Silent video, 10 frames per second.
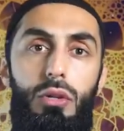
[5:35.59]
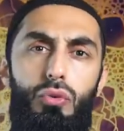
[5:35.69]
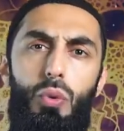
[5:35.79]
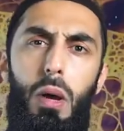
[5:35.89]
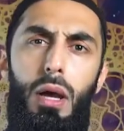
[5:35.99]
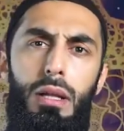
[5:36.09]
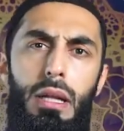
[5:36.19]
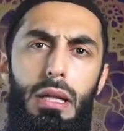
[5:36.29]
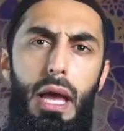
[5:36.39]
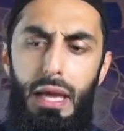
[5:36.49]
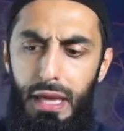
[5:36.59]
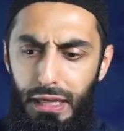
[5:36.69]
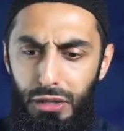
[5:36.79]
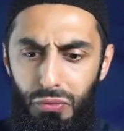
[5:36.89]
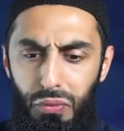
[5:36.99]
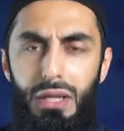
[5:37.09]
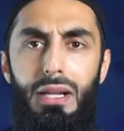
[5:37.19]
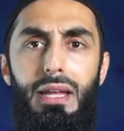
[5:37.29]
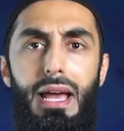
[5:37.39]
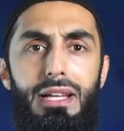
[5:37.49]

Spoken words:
Subhanallah, it really